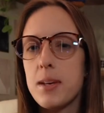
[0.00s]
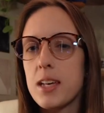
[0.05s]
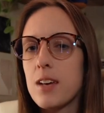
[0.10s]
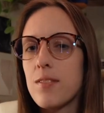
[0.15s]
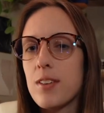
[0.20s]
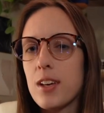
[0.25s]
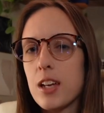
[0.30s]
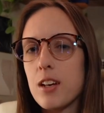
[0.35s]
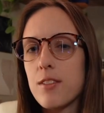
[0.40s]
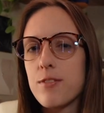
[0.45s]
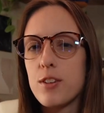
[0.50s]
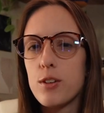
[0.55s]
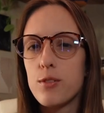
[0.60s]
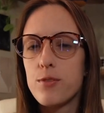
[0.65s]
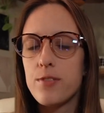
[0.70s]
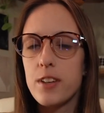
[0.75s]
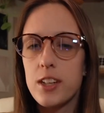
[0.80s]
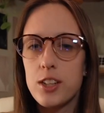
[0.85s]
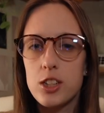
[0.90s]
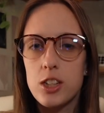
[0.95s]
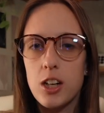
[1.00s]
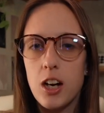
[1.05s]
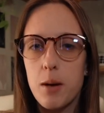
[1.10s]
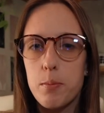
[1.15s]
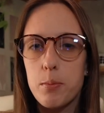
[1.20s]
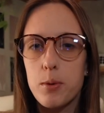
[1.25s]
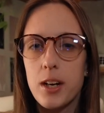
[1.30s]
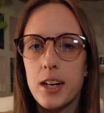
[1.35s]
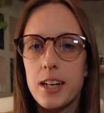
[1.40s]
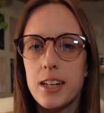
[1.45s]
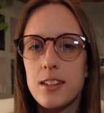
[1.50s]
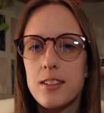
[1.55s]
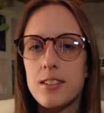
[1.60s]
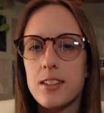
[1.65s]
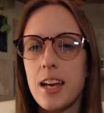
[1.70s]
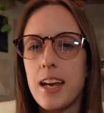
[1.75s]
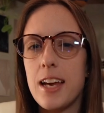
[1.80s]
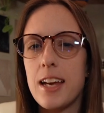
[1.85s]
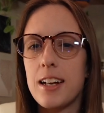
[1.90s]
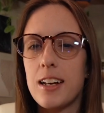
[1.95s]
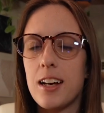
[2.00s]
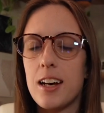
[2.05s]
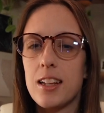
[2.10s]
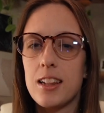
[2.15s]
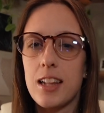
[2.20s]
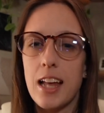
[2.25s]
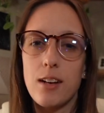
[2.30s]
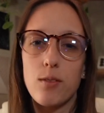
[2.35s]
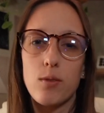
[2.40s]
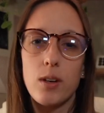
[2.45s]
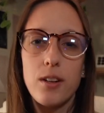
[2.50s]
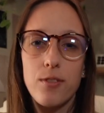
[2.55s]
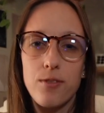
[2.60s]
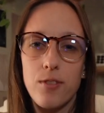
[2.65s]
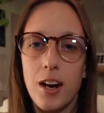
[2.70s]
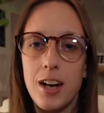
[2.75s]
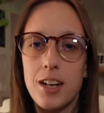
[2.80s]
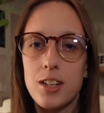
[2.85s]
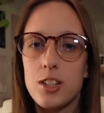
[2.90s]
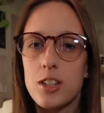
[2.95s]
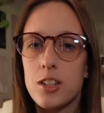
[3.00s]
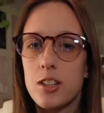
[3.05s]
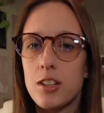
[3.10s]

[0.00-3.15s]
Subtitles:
giving it a few feature upgrades and a light refresh.